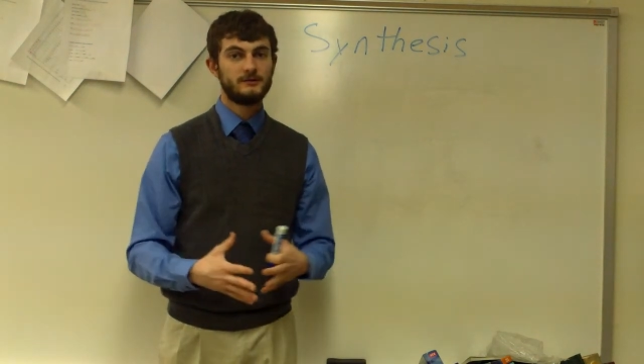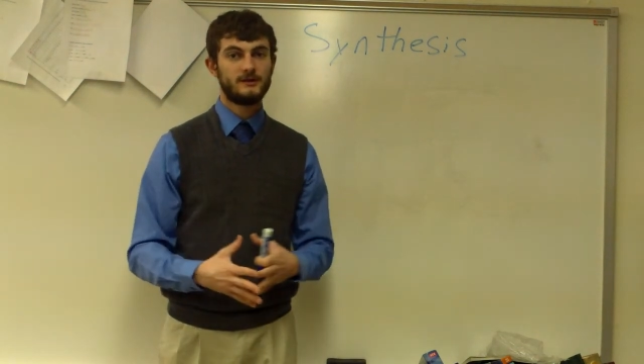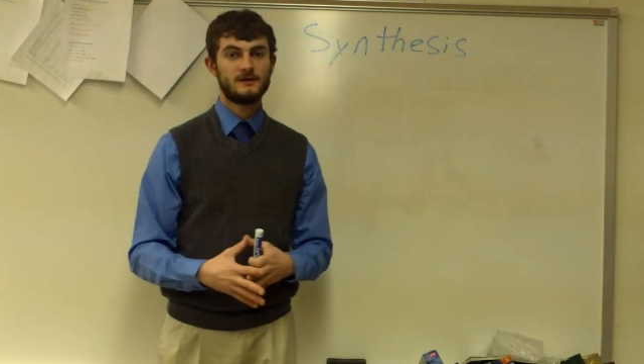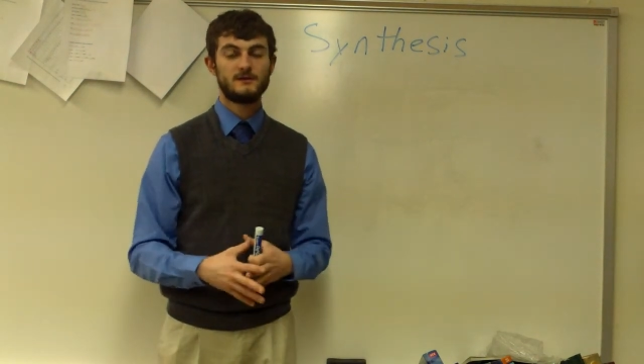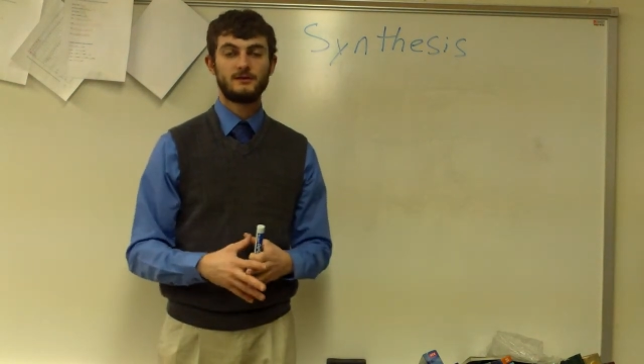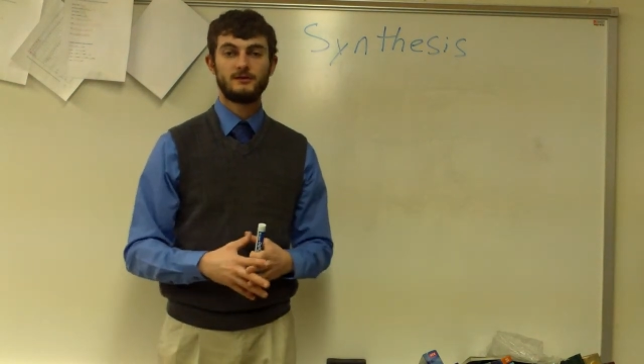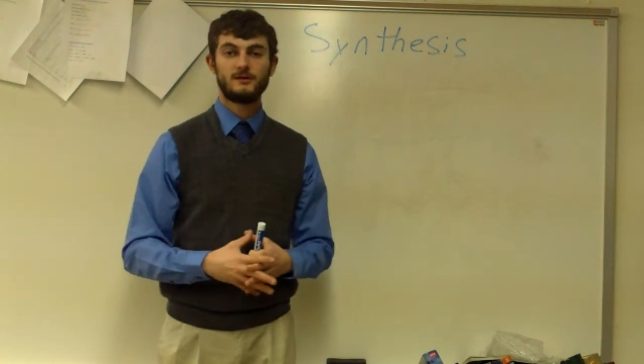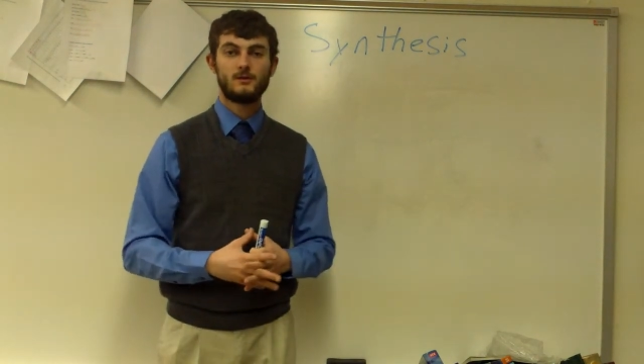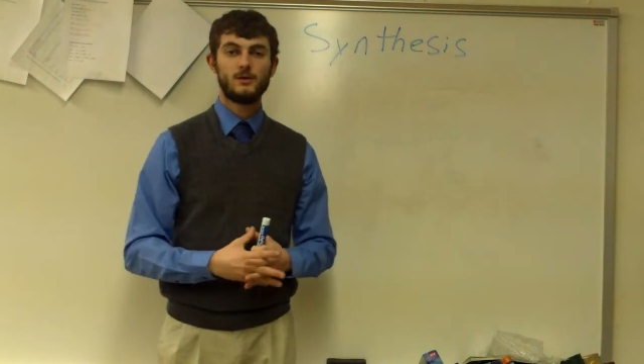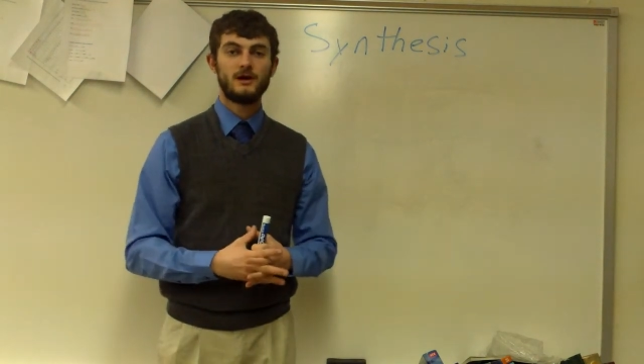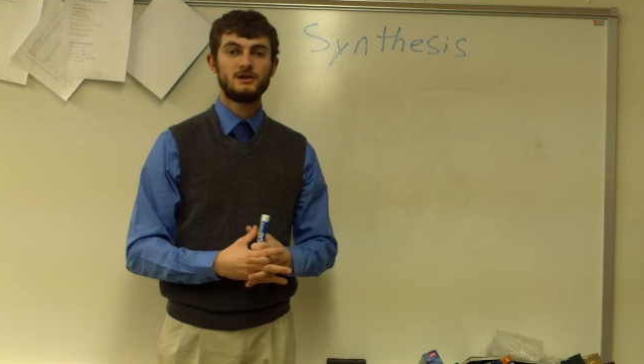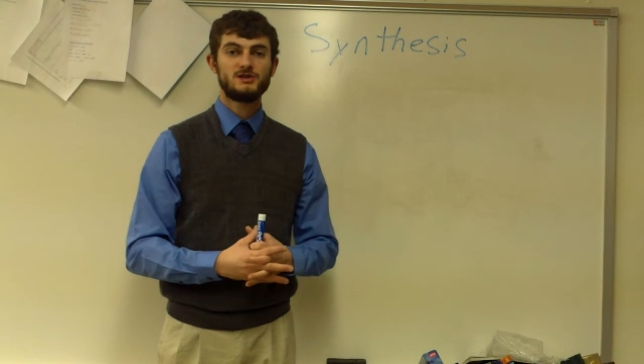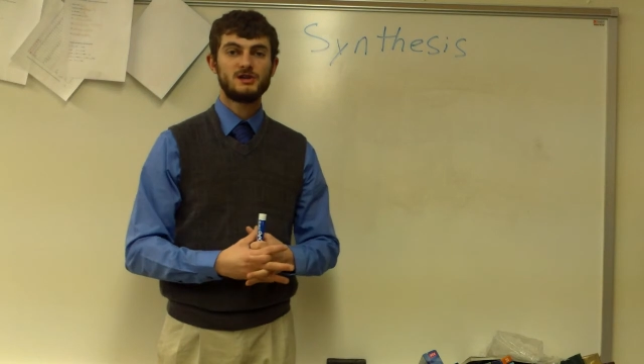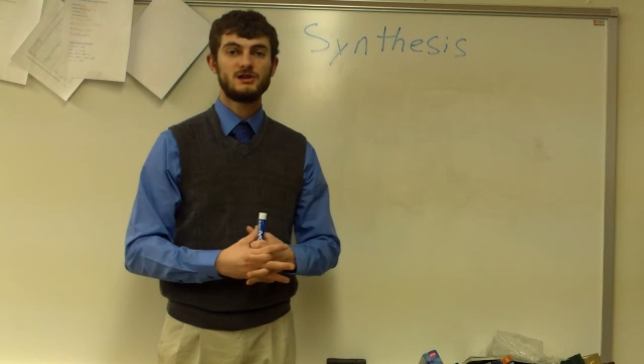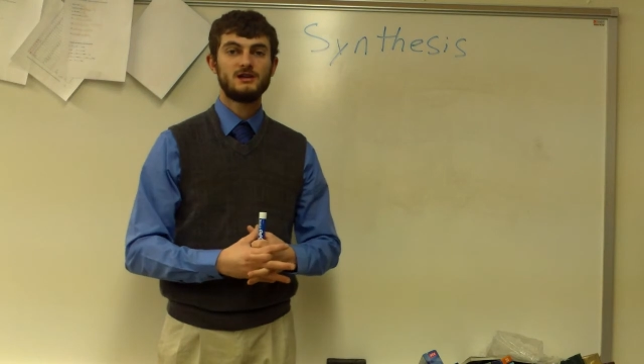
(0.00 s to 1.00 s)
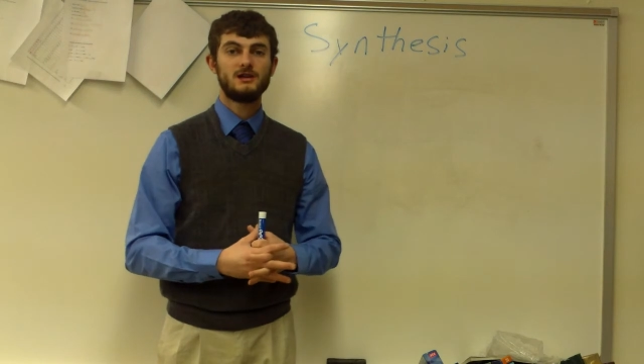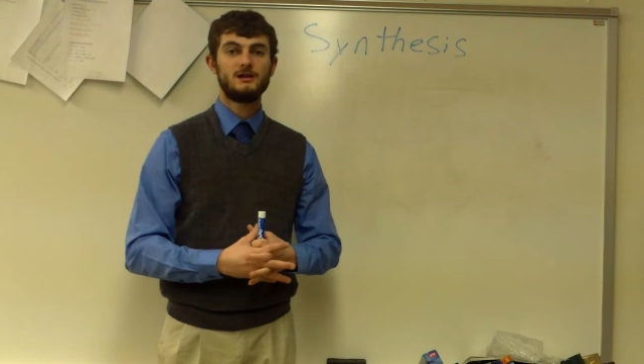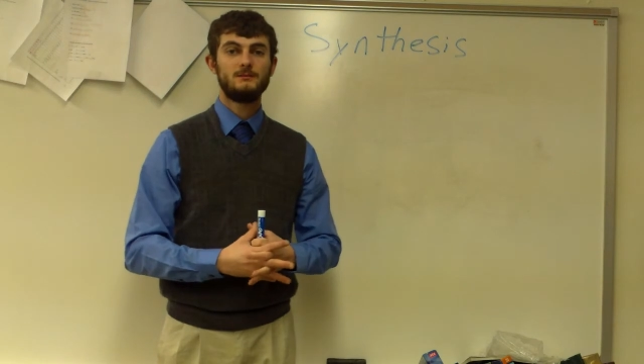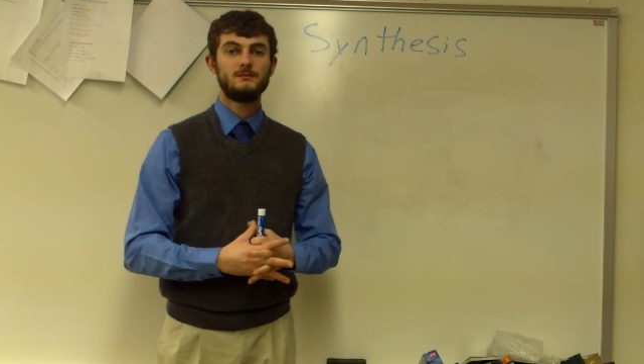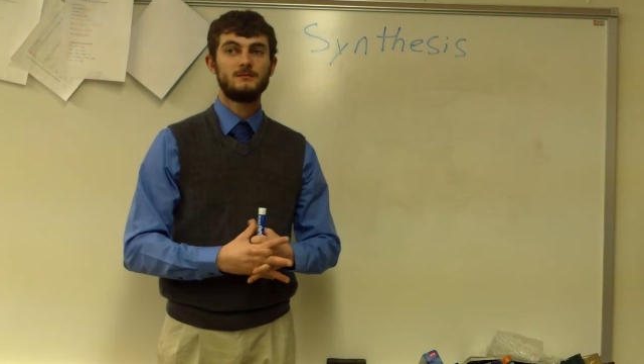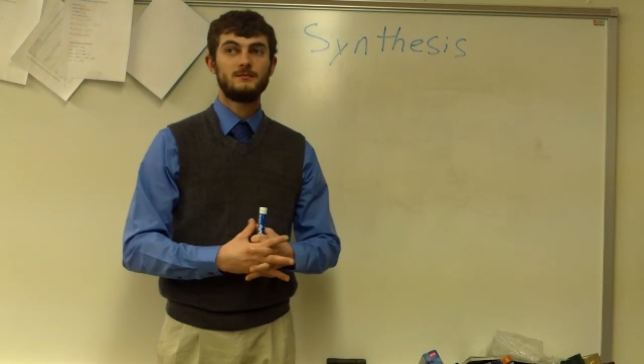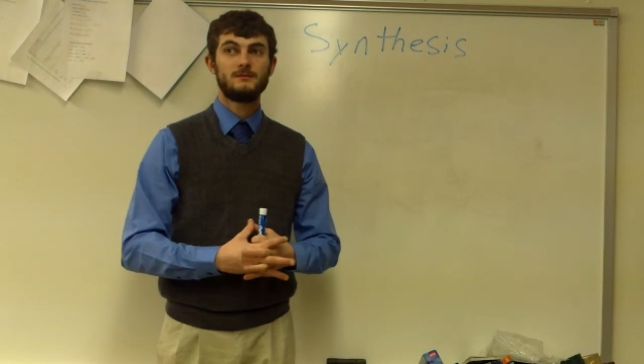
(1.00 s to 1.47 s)
so that this equation
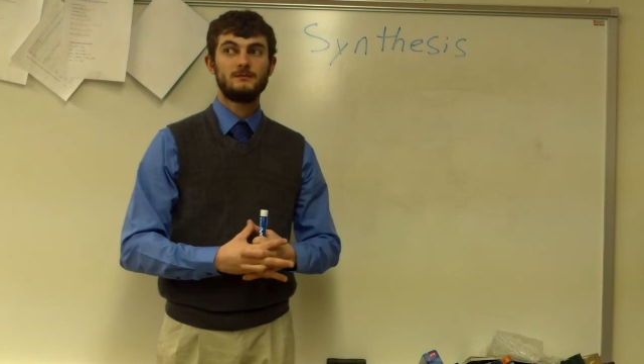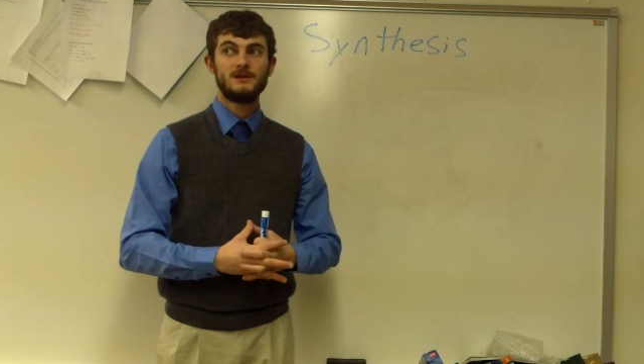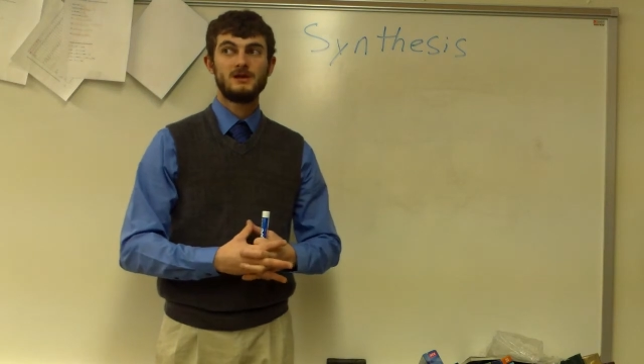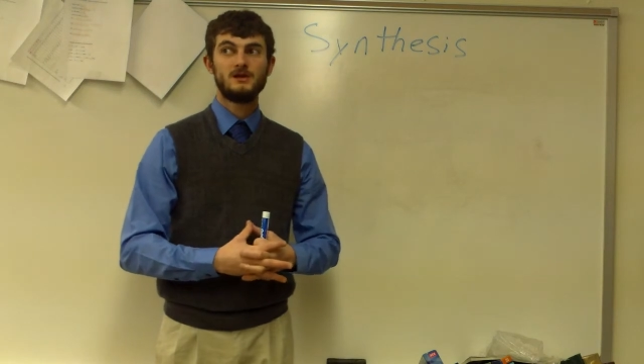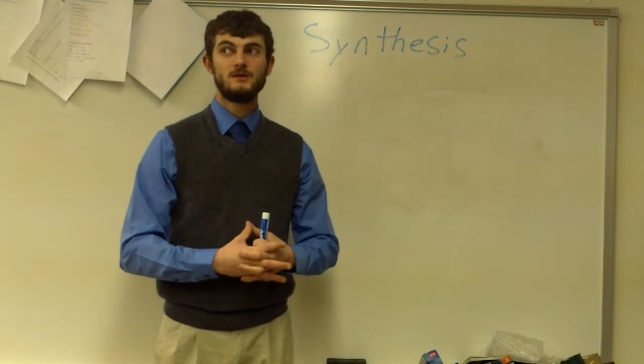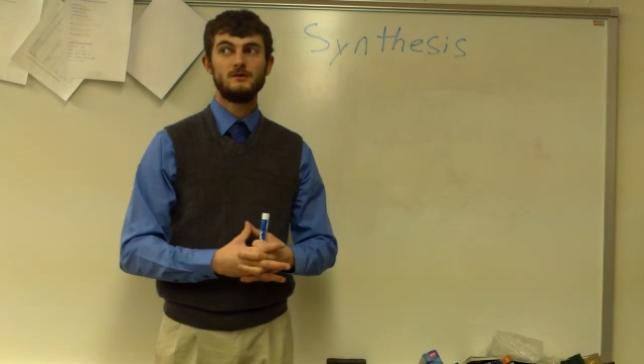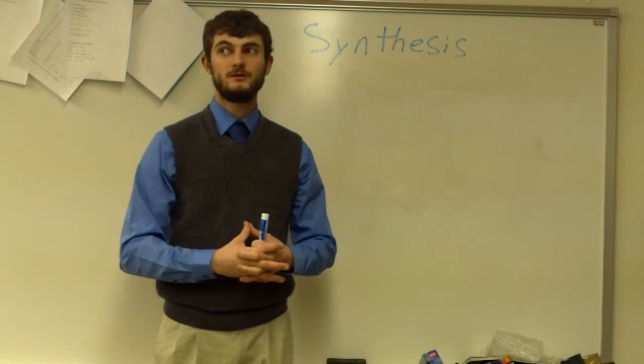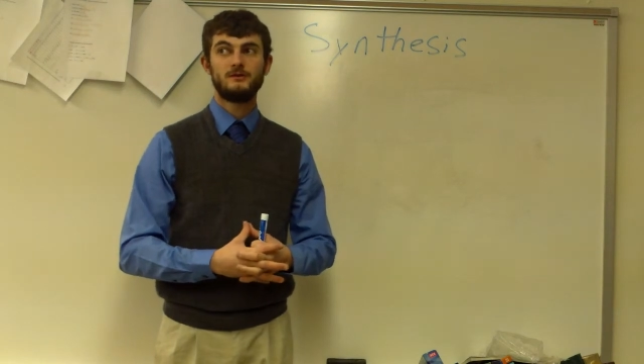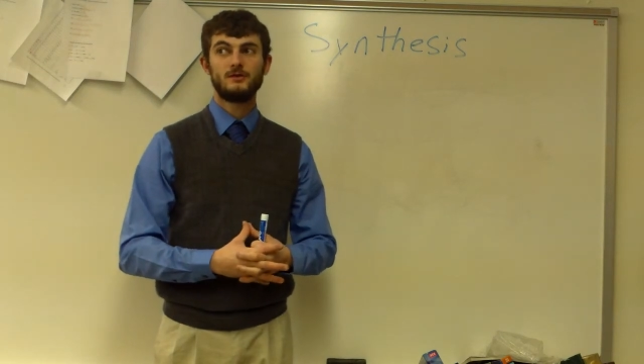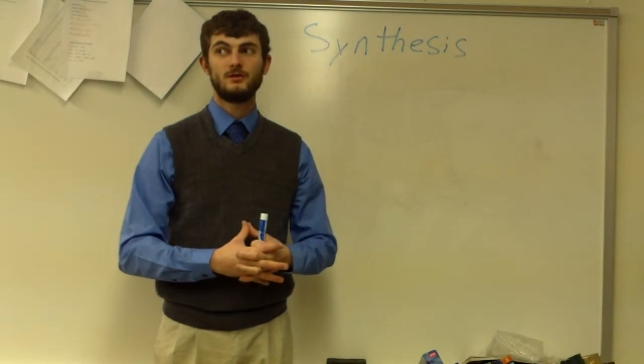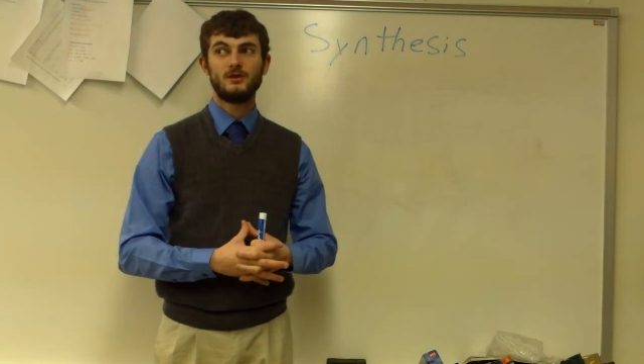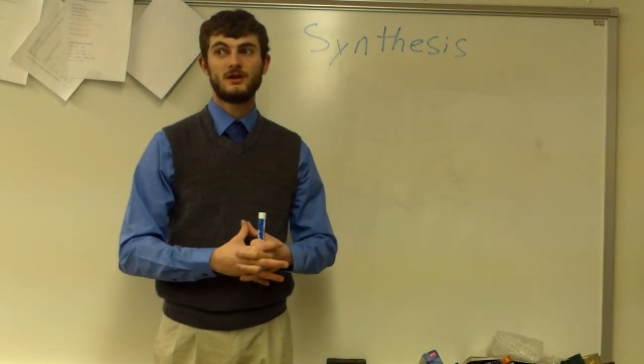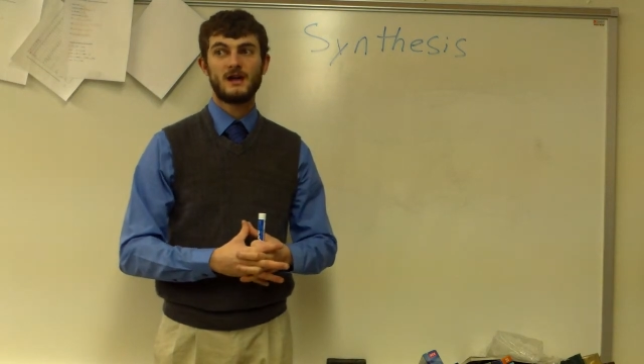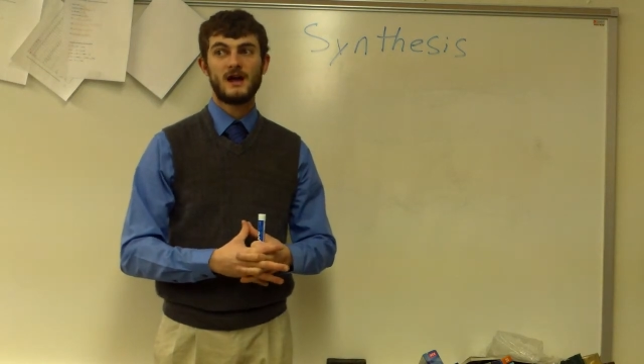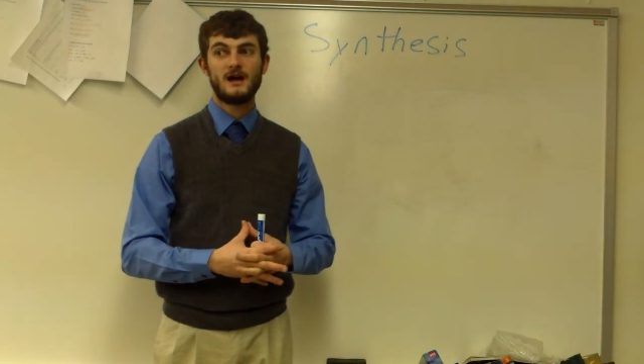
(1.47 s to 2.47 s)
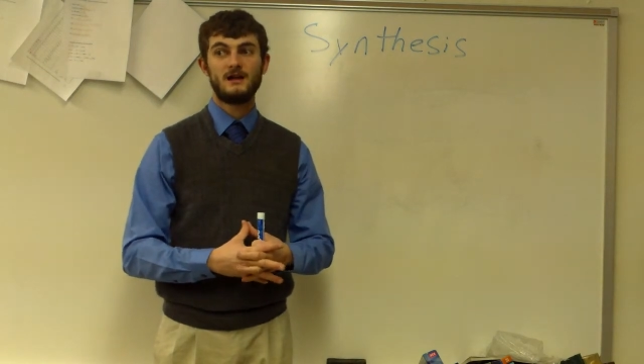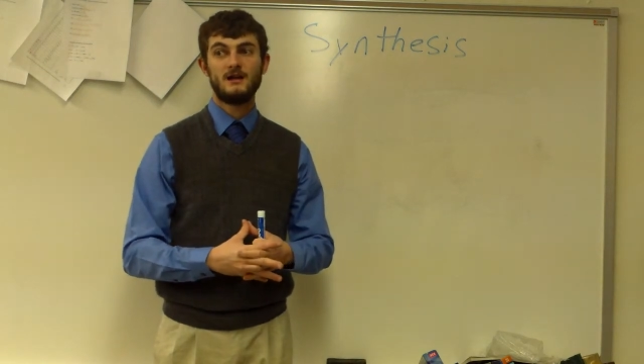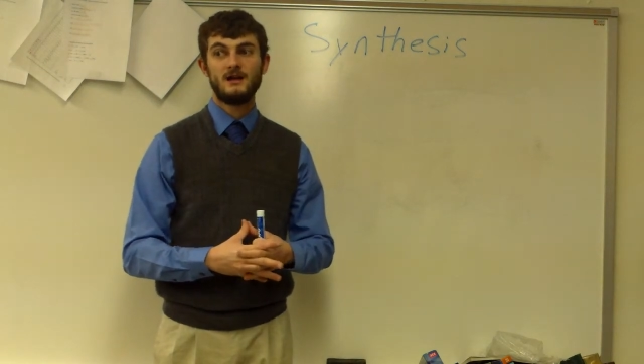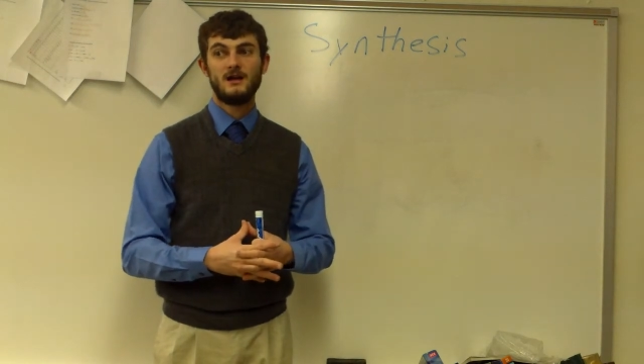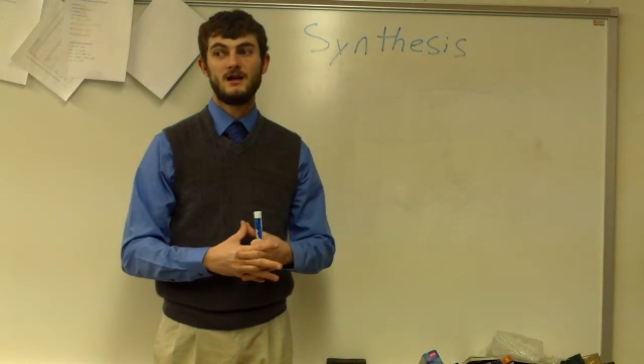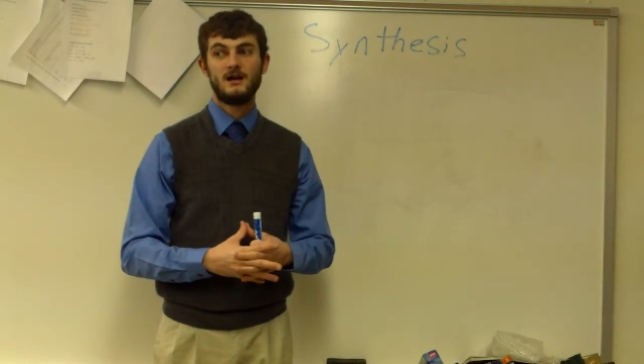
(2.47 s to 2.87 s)
can be used to look at